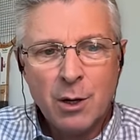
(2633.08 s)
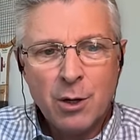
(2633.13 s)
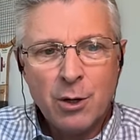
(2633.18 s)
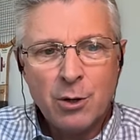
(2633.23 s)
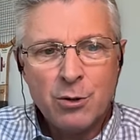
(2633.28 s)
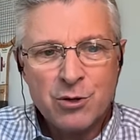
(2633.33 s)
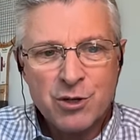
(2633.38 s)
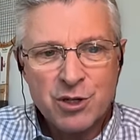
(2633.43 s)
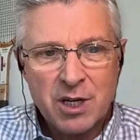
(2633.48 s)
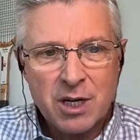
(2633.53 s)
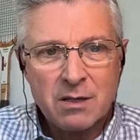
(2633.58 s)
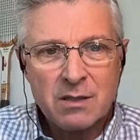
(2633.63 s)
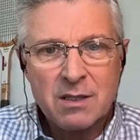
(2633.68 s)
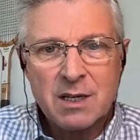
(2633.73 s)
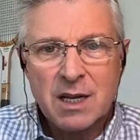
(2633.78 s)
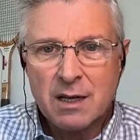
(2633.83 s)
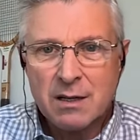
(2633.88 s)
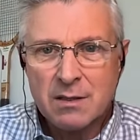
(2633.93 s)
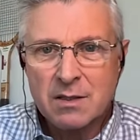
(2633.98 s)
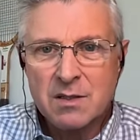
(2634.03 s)
who share
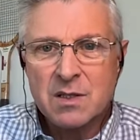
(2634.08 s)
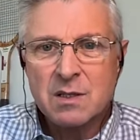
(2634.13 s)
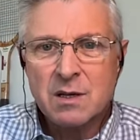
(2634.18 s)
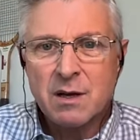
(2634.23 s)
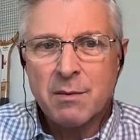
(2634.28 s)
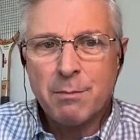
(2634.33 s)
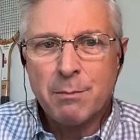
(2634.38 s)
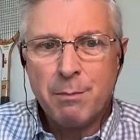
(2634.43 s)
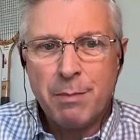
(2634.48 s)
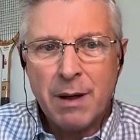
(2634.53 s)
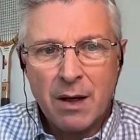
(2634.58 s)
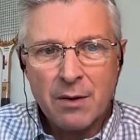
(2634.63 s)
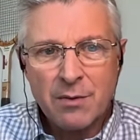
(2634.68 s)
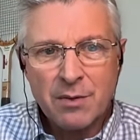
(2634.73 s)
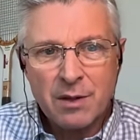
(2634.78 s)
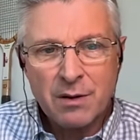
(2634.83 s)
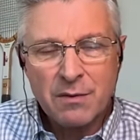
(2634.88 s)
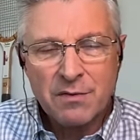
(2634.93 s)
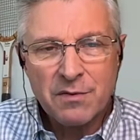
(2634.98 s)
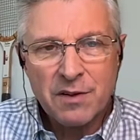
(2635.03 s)
tales about
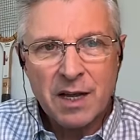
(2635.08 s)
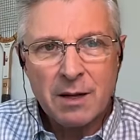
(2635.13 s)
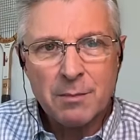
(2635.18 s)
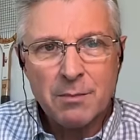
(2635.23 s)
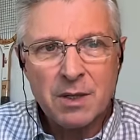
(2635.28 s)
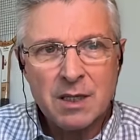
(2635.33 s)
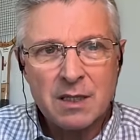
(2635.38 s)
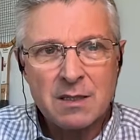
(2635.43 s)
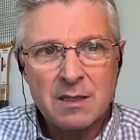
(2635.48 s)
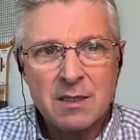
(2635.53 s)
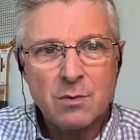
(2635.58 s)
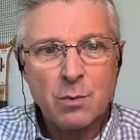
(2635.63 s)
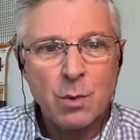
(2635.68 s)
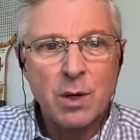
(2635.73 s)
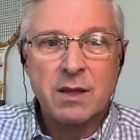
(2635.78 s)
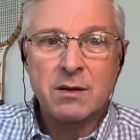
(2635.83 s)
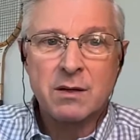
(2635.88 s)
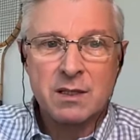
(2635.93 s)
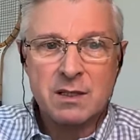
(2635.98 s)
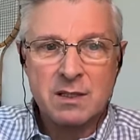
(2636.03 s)
their families,
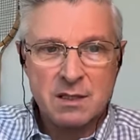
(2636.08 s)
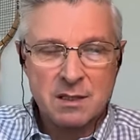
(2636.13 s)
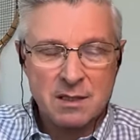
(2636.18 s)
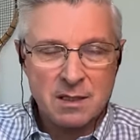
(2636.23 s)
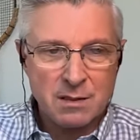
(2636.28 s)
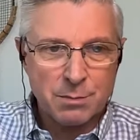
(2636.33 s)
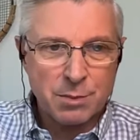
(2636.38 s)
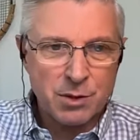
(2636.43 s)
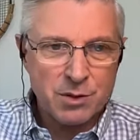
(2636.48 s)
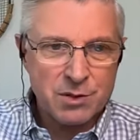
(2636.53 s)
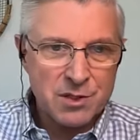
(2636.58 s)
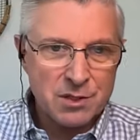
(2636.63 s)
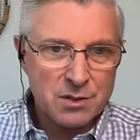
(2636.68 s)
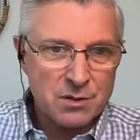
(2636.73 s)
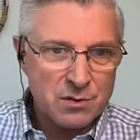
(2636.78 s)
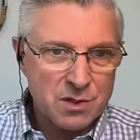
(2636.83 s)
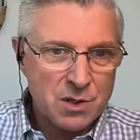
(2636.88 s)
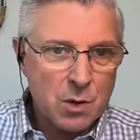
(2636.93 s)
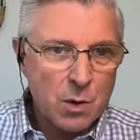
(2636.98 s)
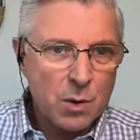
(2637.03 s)
whether it's the person
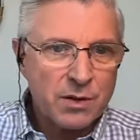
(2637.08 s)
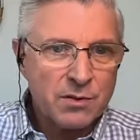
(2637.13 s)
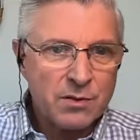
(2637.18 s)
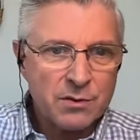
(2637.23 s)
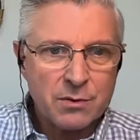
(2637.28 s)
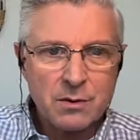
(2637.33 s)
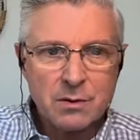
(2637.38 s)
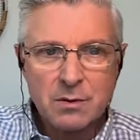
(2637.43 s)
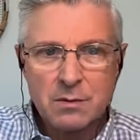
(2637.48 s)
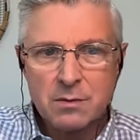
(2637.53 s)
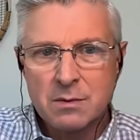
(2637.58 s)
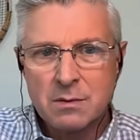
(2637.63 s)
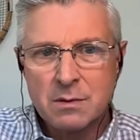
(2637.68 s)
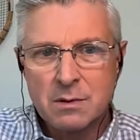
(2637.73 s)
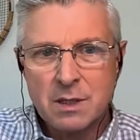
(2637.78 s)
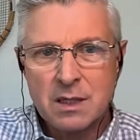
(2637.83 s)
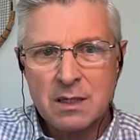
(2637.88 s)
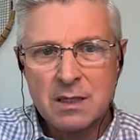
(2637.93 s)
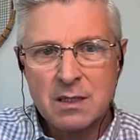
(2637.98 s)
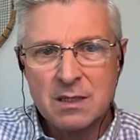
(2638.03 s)
who's going through
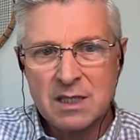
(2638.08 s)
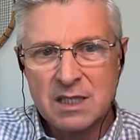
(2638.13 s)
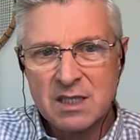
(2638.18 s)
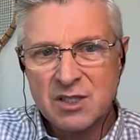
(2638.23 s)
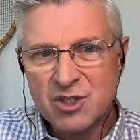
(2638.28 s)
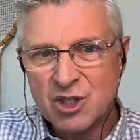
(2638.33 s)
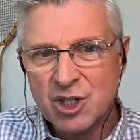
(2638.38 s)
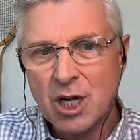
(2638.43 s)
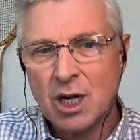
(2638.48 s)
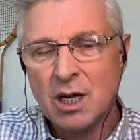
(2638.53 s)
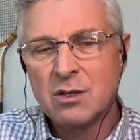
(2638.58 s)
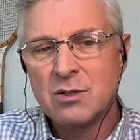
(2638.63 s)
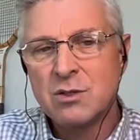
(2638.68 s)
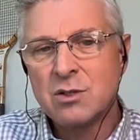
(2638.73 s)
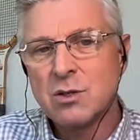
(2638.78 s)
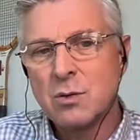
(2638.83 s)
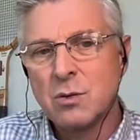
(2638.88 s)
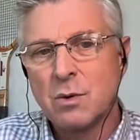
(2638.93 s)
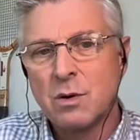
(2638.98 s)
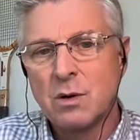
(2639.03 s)
a disease
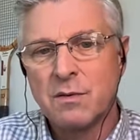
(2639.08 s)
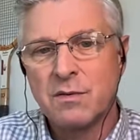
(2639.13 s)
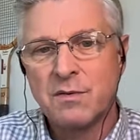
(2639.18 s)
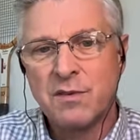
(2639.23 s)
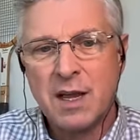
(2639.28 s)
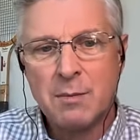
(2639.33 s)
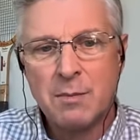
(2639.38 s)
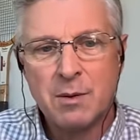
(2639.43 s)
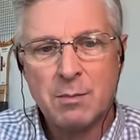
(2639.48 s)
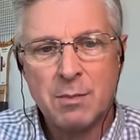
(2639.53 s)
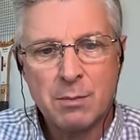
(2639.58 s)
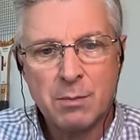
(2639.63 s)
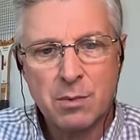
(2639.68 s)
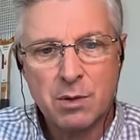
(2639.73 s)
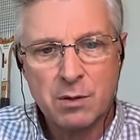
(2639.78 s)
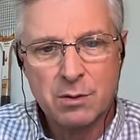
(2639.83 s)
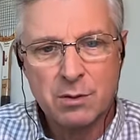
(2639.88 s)
change or a family member